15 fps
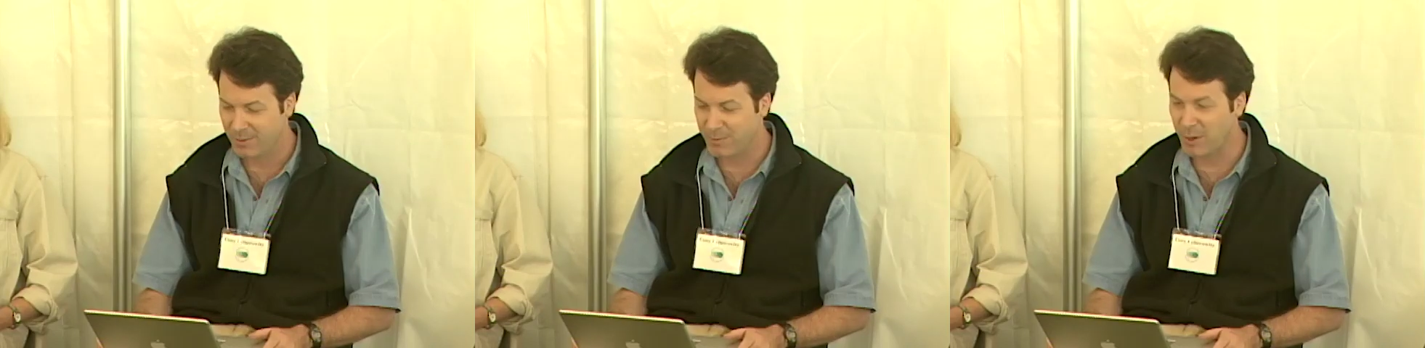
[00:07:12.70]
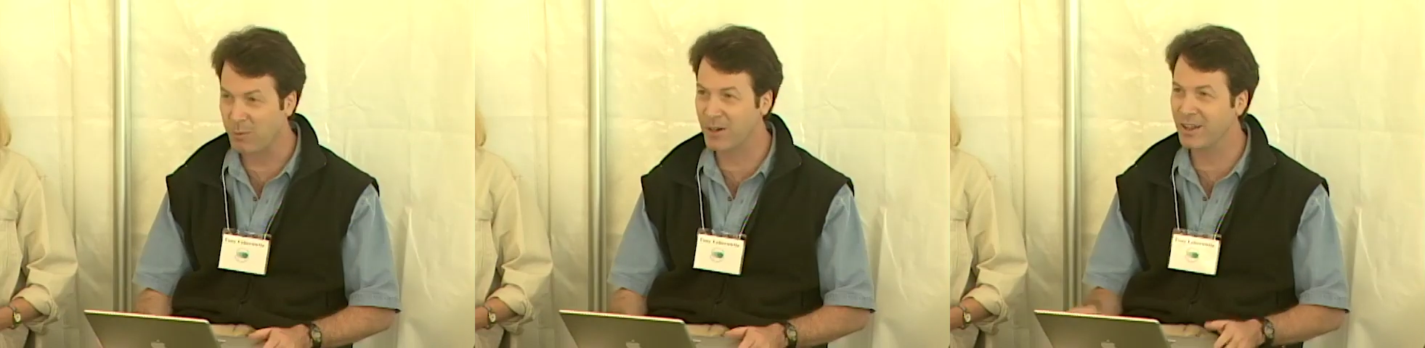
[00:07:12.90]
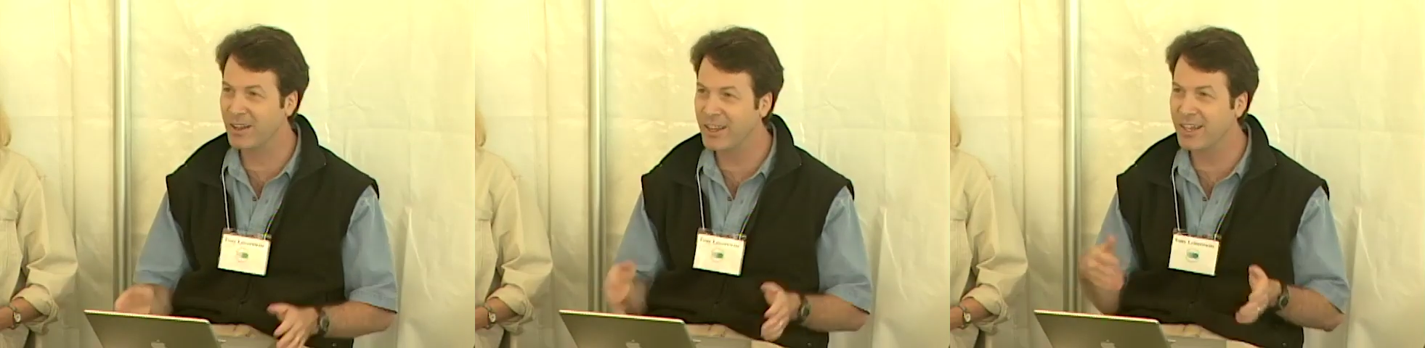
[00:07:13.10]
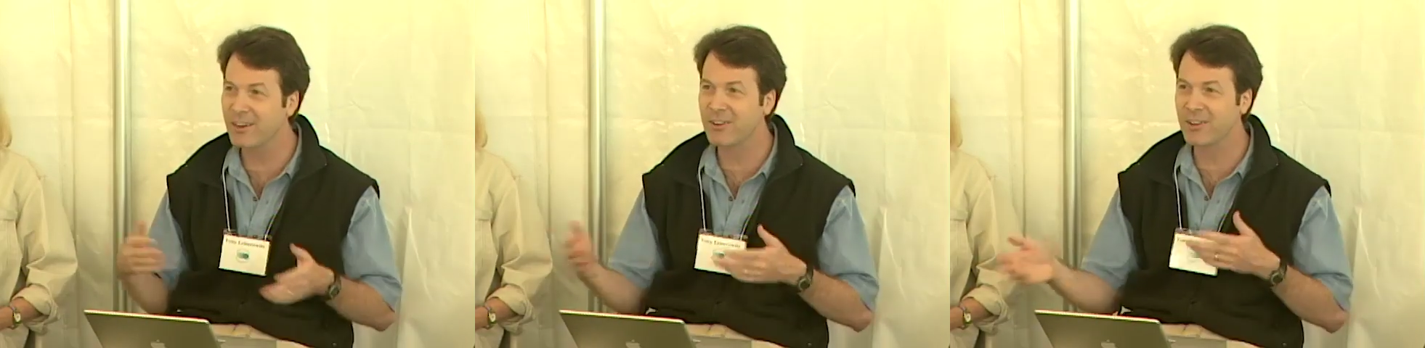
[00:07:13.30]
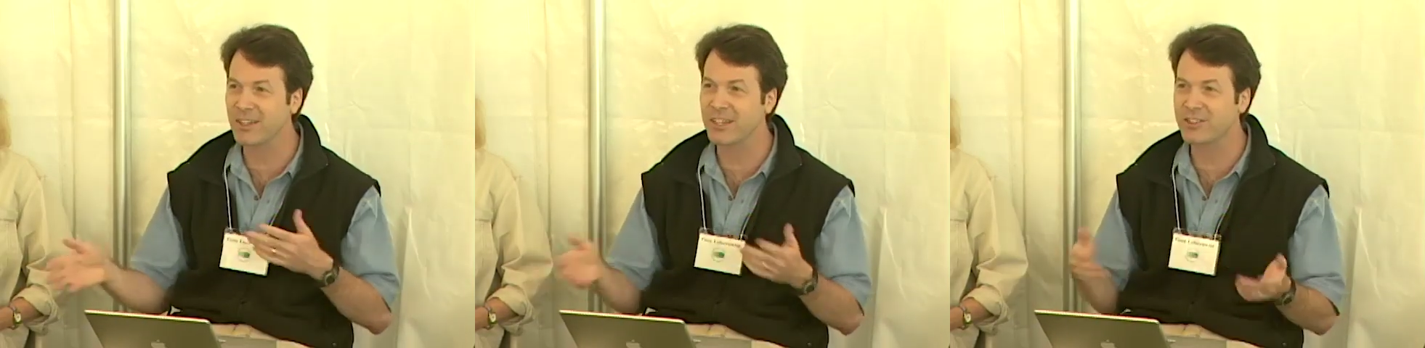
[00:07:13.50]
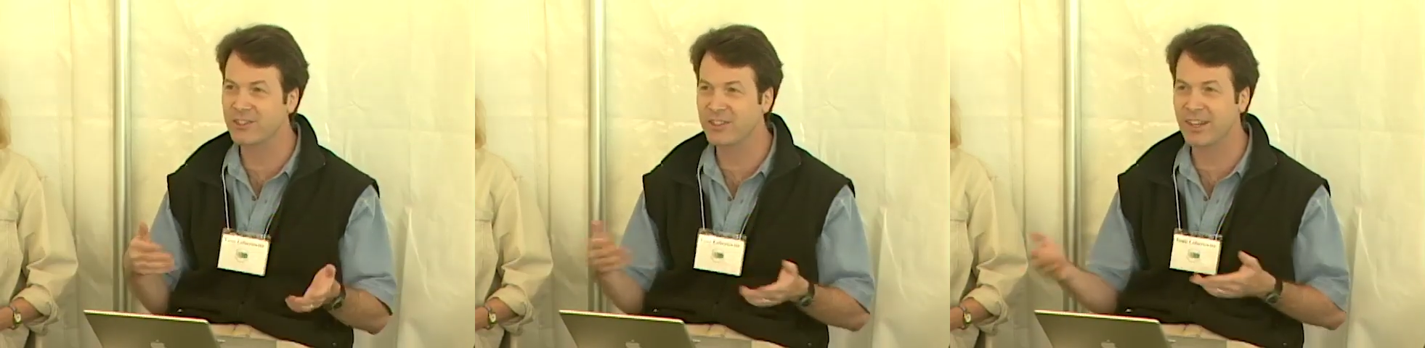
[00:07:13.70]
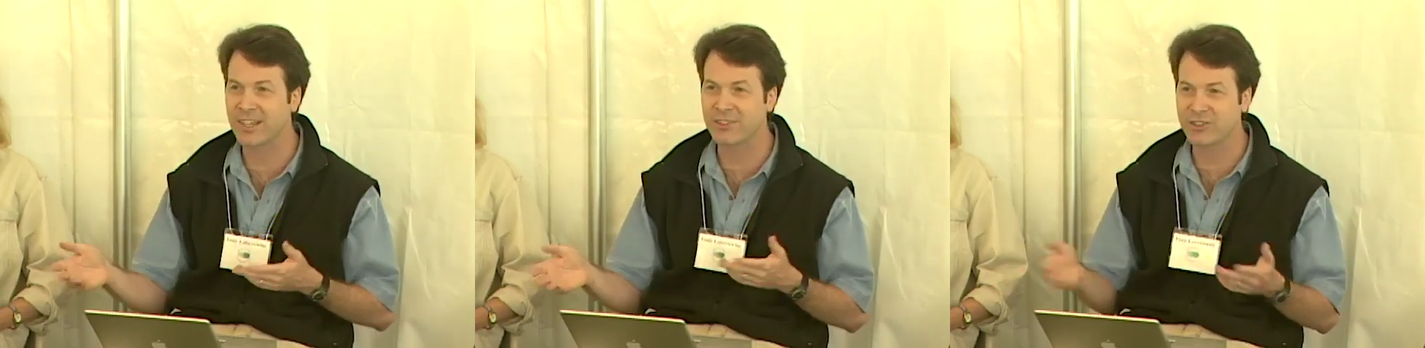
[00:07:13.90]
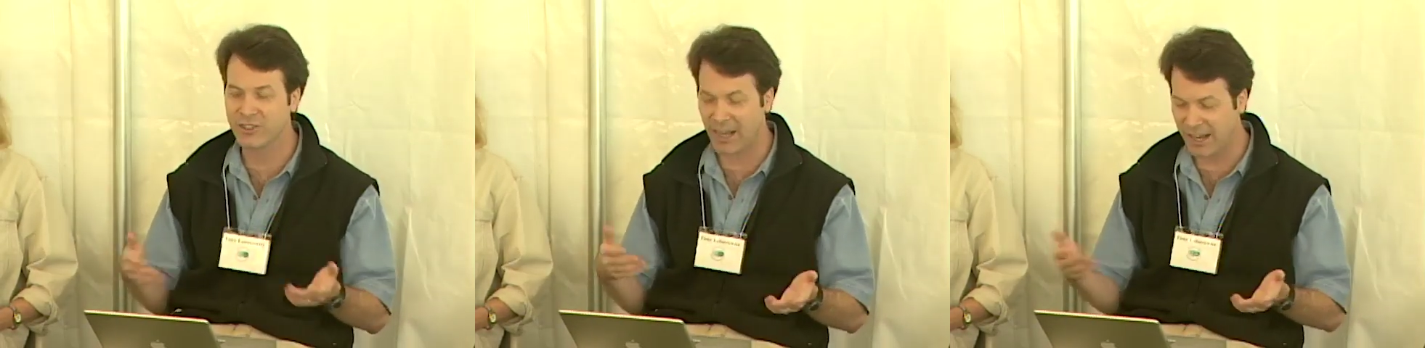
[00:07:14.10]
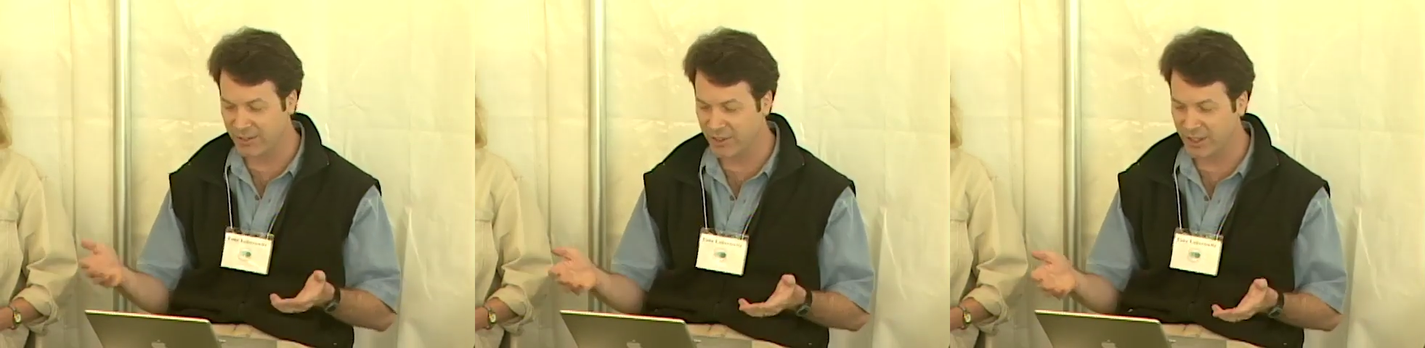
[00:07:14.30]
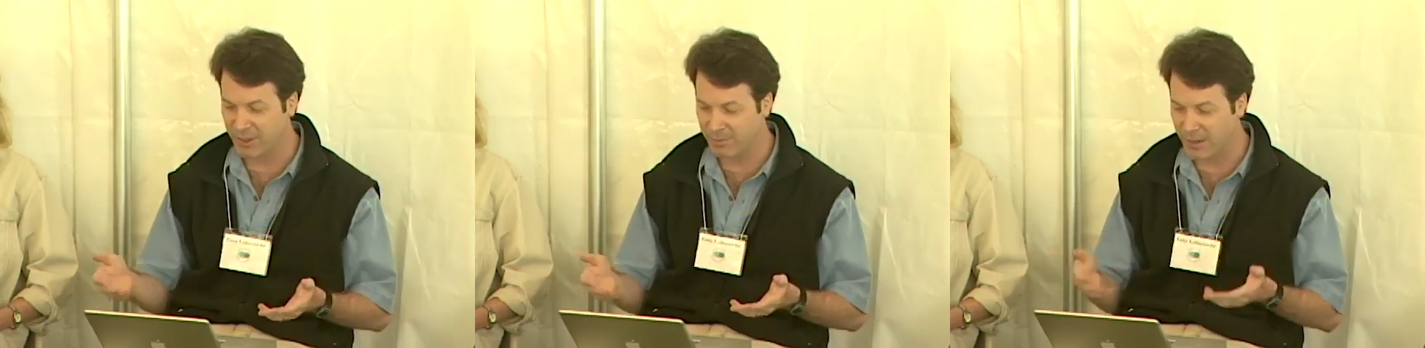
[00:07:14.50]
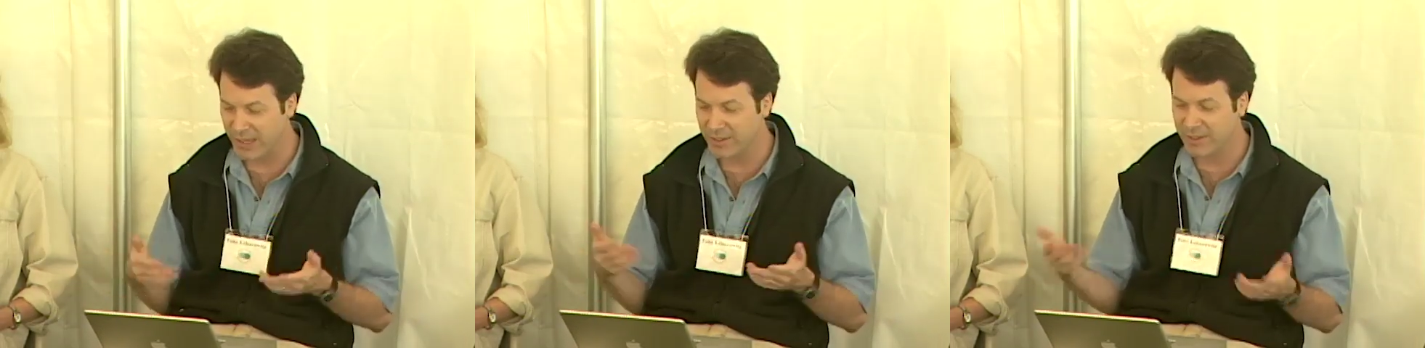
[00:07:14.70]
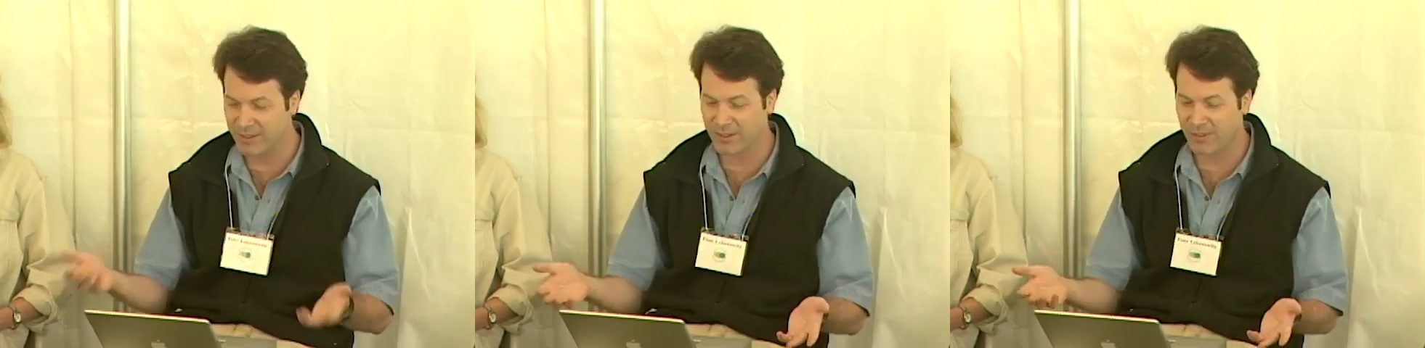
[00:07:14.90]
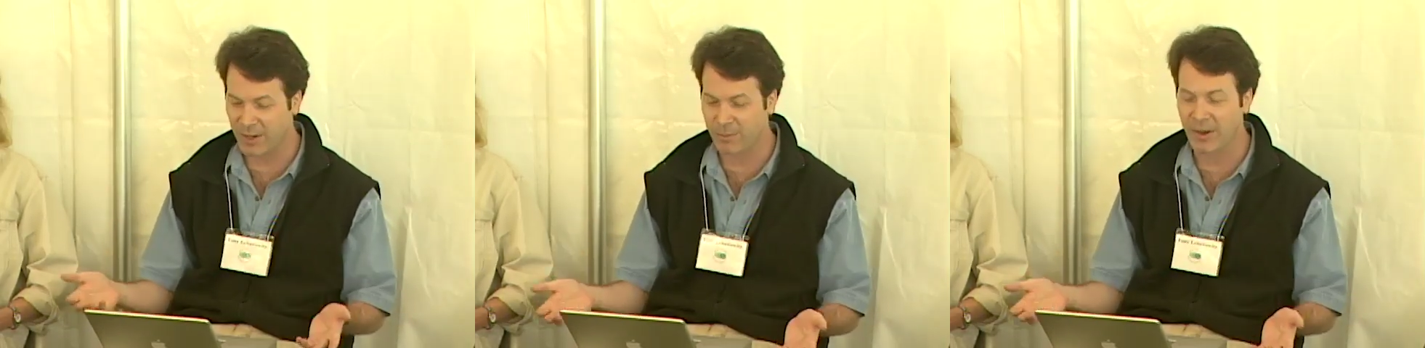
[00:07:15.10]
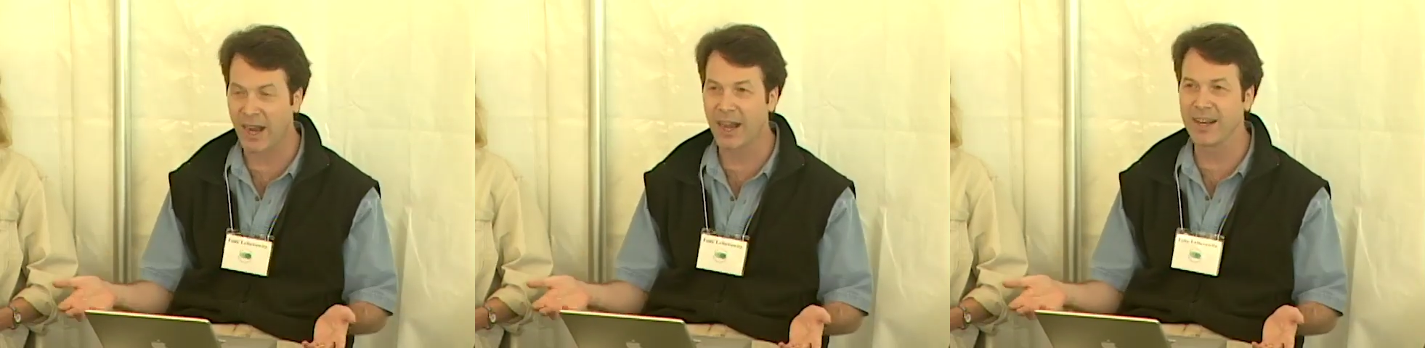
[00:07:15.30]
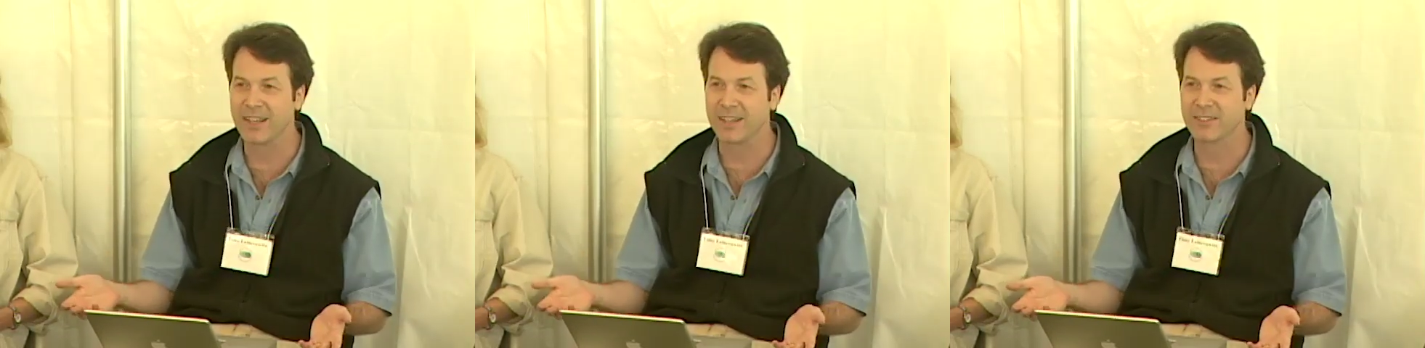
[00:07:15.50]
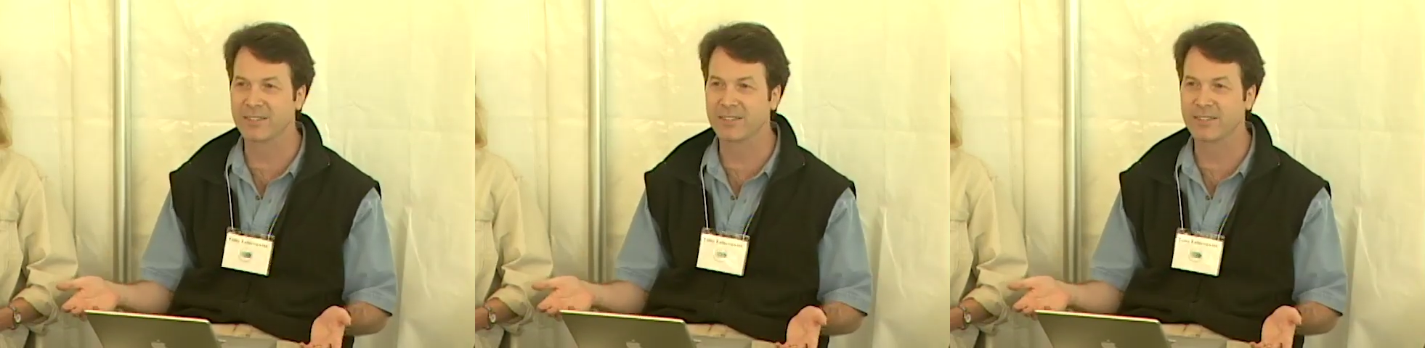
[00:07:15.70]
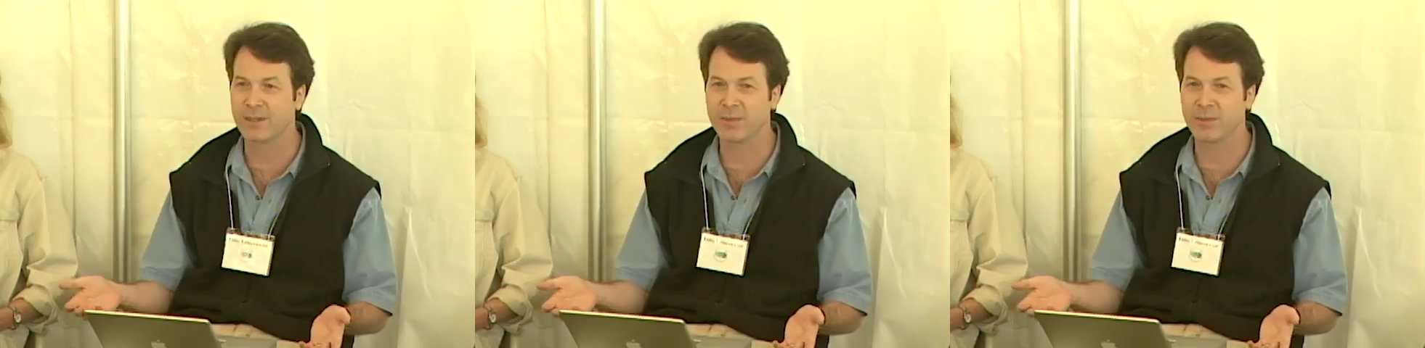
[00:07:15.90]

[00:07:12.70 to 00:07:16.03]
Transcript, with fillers: but we're literally exchanging pieces of our bodies.